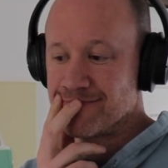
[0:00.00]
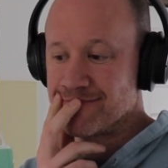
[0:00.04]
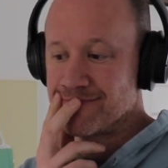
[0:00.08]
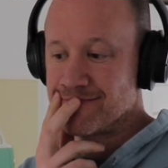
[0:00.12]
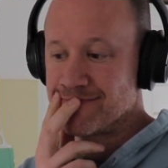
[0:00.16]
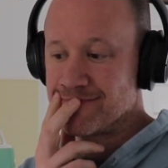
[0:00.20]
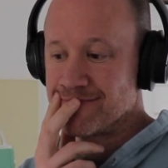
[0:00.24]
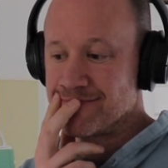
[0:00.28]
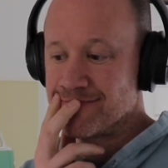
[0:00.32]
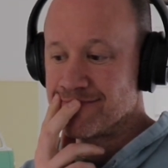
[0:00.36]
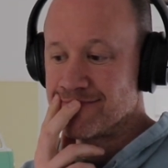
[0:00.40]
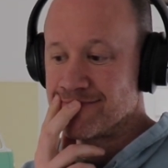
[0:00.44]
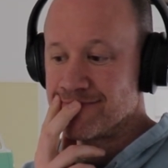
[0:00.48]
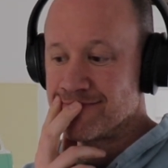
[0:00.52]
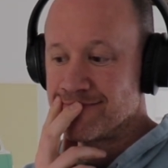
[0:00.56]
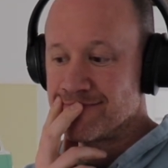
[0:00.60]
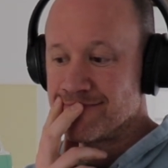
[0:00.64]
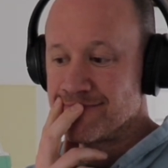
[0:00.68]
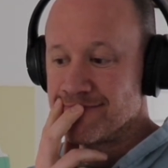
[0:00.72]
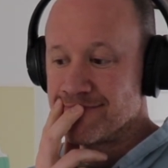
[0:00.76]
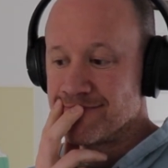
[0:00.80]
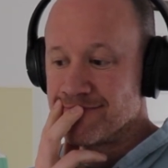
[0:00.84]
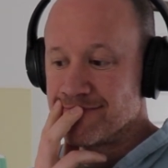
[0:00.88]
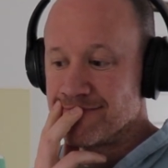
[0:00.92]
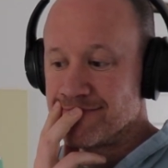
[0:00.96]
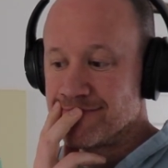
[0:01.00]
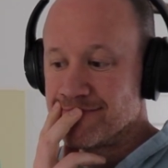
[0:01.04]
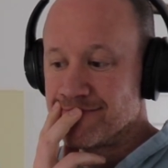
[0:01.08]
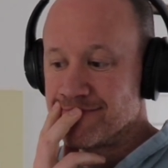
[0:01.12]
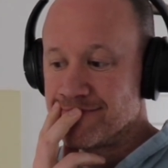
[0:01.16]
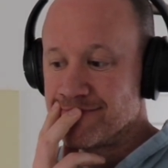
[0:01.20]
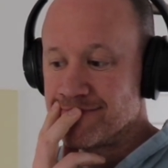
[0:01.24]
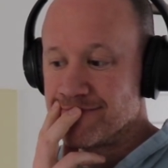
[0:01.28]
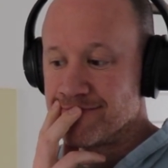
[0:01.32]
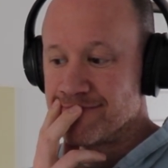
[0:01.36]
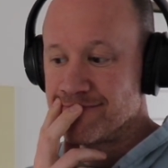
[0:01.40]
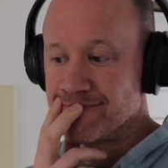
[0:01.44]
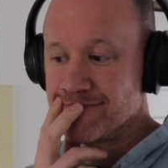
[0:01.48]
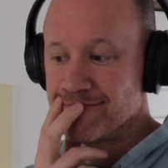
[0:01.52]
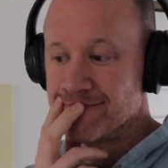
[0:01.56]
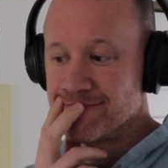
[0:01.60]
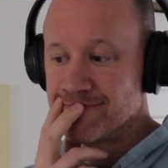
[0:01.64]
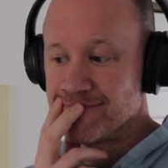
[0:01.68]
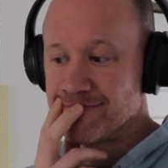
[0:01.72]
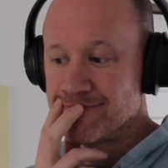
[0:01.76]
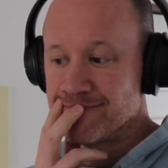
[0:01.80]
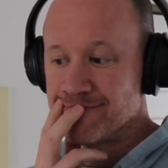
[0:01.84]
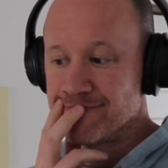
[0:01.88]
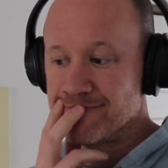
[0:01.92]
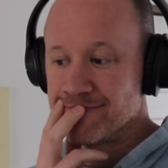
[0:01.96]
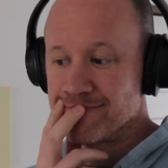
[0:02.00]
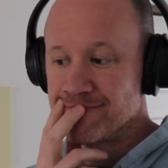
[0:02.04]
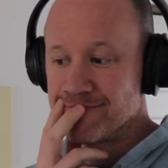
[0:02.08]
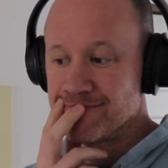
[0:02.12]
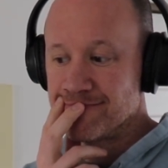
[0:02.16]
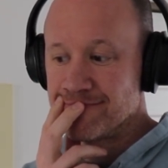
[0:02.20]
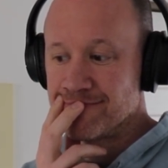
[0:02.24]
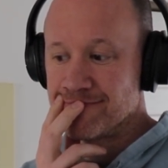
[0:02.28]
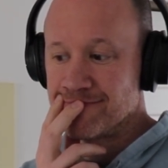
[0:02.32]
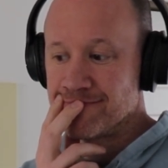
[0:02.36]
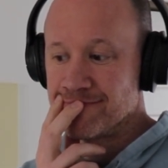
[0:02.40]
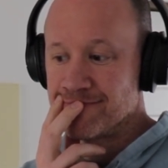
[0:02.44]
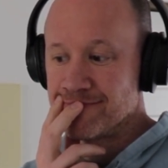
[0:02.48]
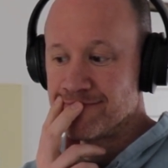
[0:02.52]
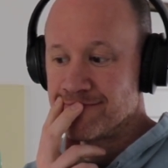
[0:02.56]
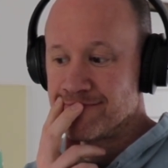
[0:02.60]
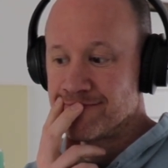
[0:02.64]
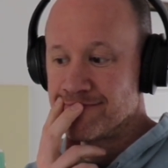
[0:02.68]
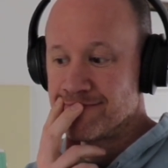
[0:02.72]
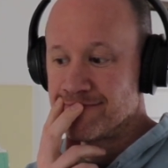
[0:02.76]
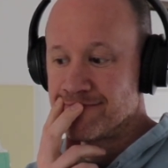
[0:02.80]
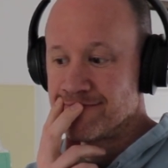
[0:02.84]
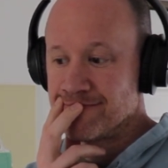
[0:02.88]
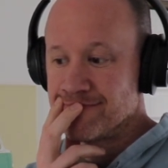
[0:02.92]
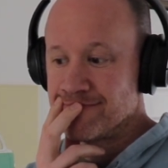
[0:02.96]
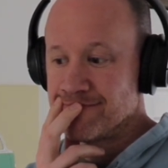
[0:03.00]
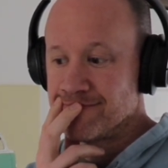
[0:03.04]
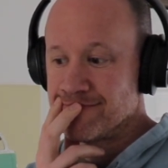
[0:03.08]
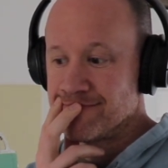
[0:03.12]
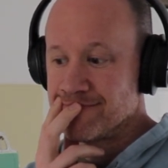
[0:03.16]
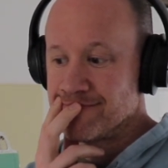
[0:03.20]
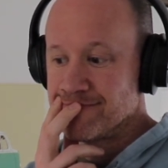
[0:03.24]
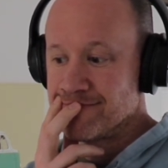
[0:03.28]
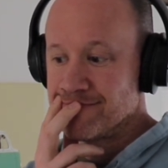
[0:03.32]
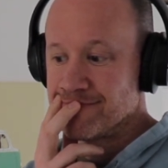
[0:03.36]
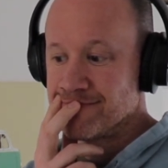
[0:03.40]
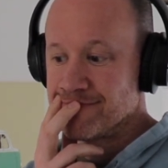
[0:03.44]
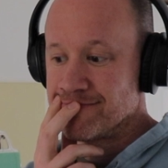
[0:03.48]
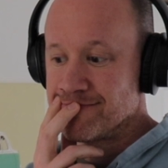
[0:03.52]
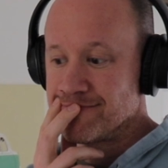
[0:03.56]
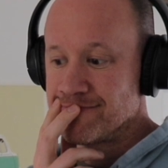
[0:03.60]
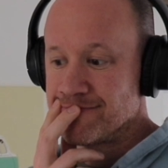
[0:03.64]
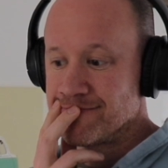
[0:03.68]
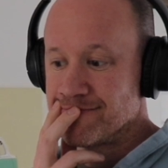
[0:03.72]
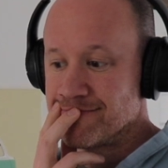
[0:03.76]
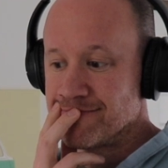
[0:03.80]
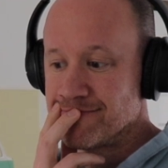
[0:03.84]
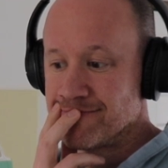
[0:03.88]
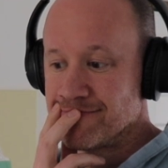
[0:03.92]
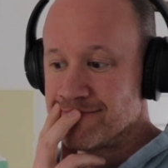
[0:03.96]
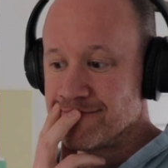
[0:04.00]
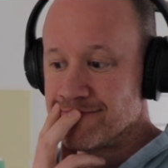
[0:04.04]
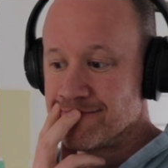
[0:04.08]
(not speaking)